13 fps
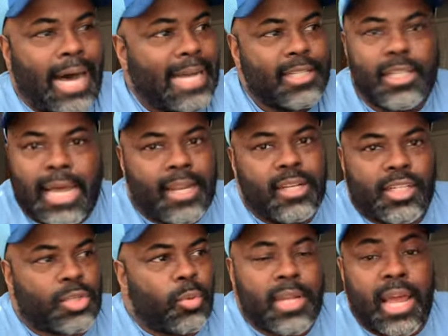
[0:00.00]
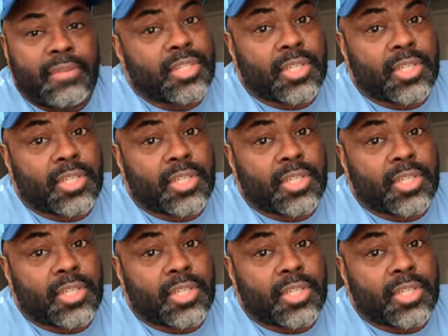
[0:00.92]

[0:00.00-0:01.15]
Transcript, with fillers: I didn't I didn't just want to have this